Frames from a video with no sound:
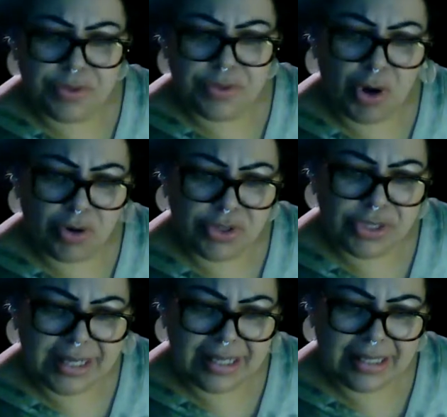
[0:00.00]

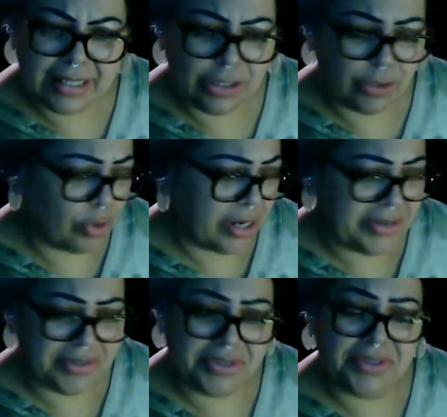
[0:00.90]
person, your
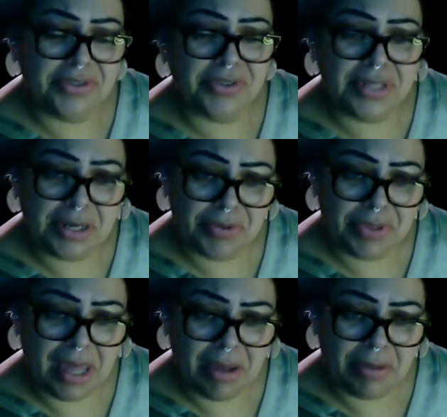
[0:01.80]
existence near
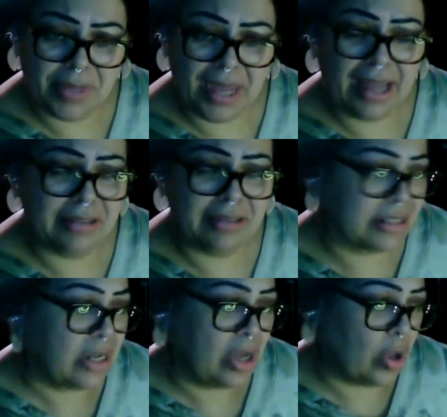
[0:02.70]
them, and
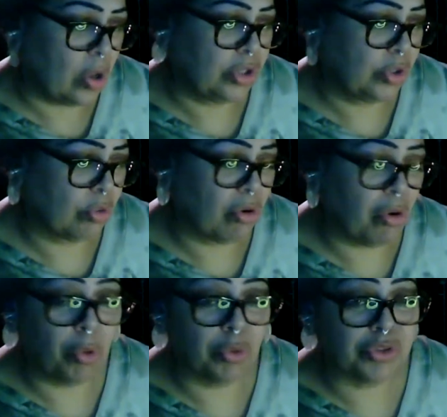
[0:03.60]
your
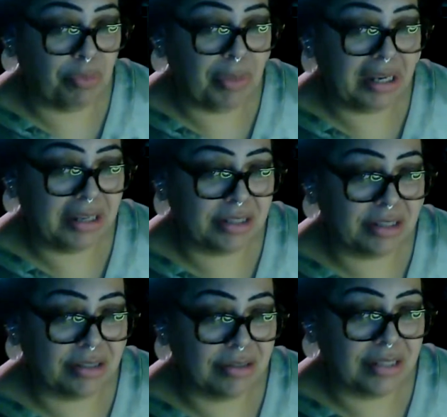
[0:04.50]

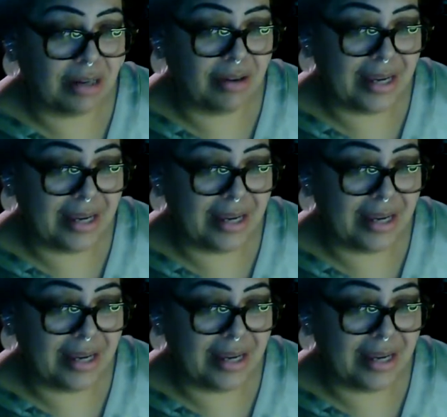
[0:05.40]
ultimate, dare I